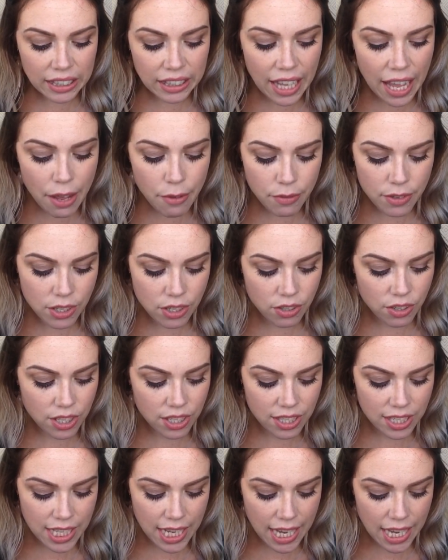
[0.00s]
love, and you're
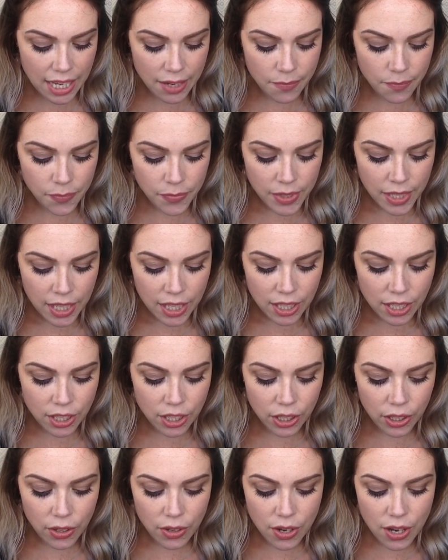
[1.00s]
just saying, you
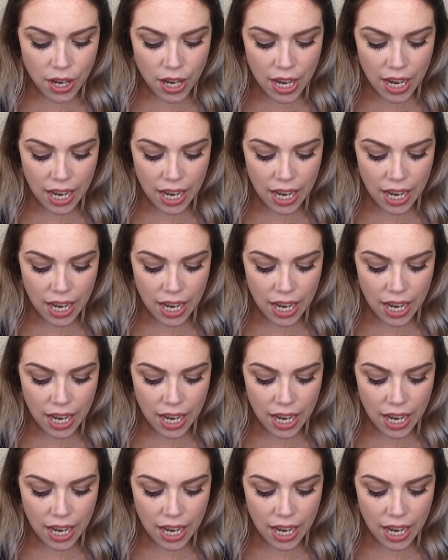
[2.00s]
know,